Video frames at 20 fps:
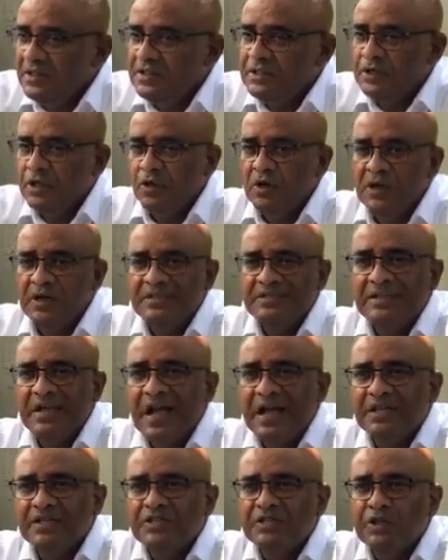to a
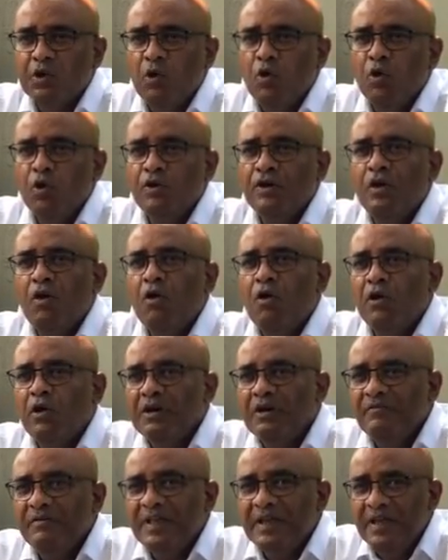tax on
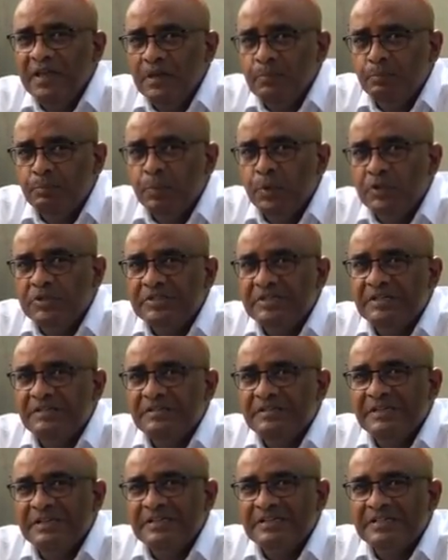all of the inputs
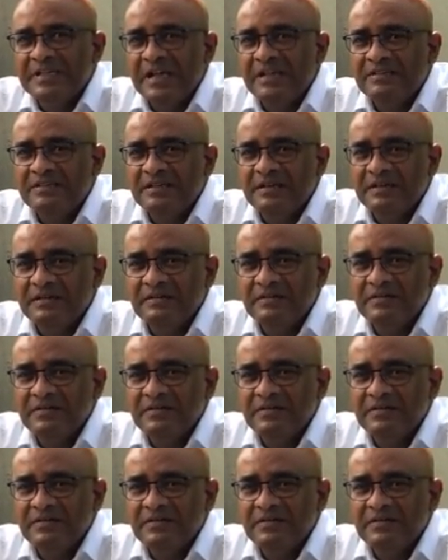into the sector,